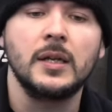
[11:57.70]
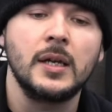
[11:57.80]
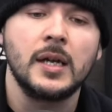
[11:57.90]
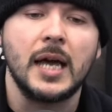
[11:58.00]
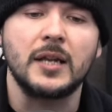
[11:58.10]

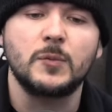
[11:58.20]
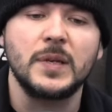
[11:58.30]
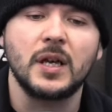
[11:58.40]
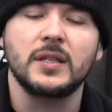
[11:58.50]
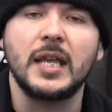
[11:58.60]
And it's
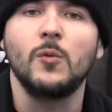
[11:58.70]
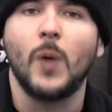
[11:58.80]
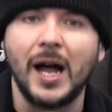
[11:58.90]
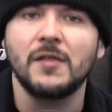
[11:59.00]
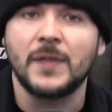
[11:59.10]
because they
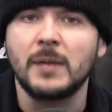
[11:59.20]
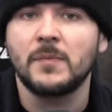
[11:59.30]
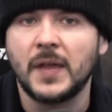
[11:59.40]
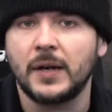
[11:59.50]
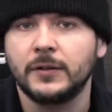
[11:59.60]
want them
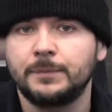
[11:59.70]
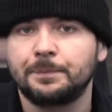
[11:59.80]
there.